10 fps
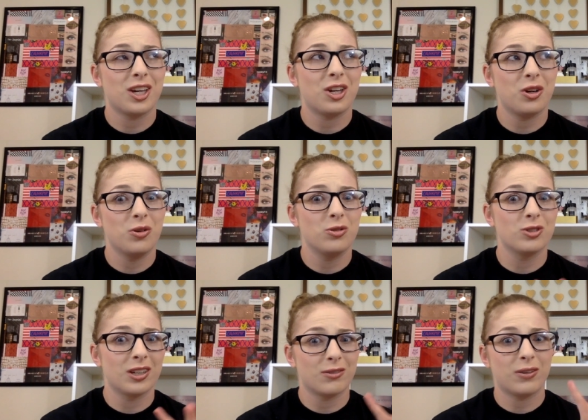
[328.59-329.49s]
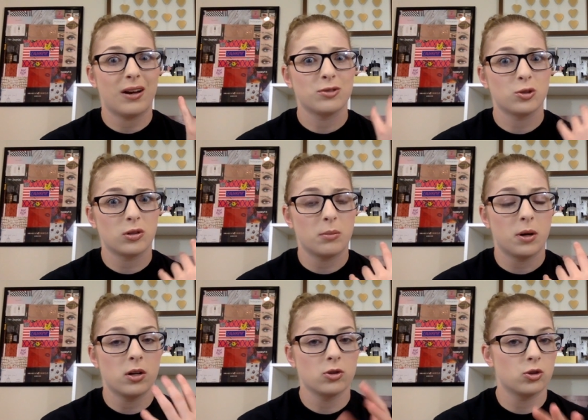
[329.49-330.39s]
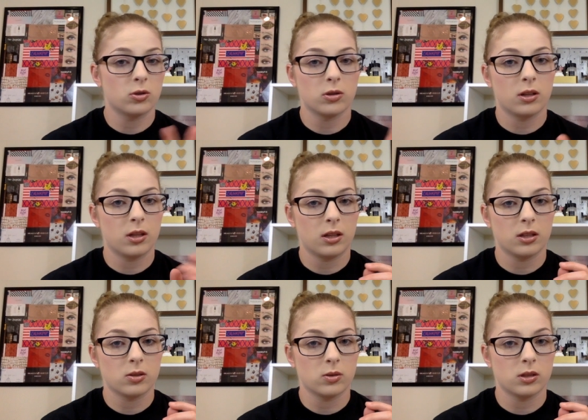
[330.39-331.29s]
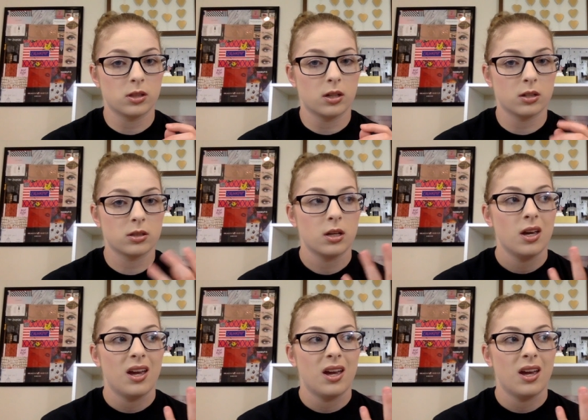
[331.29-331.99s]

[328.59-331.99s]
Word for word: huge like five story malls, you're gonna think this one sucks.